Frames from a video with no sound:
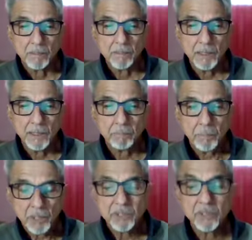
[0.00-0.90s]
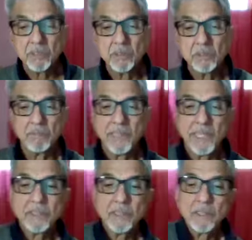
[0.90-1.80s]
the birth
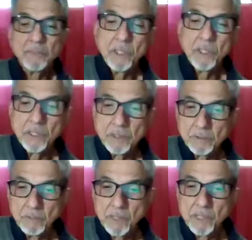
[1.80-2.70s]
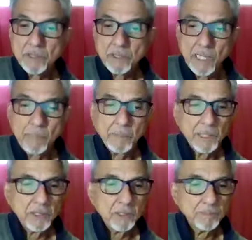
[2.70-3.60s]
date of God was
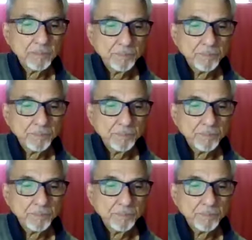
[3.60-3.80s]
established.